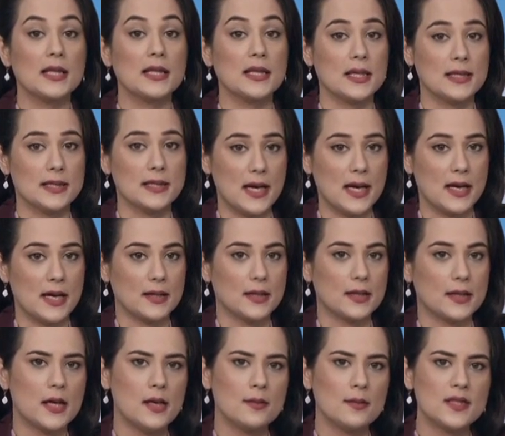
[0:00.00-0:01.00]
The
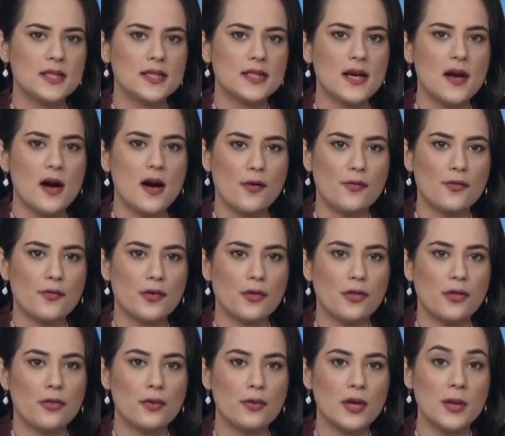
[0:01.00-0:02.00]
attack comes a day
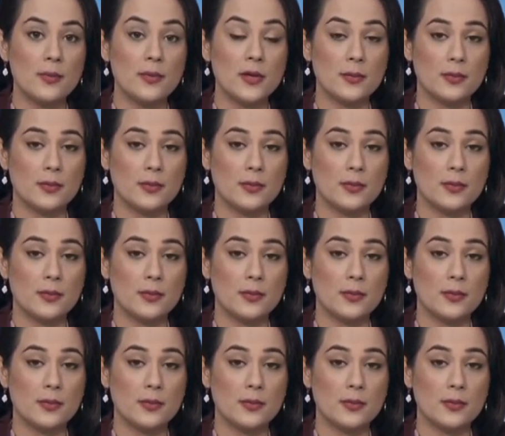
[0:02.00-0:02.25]
after three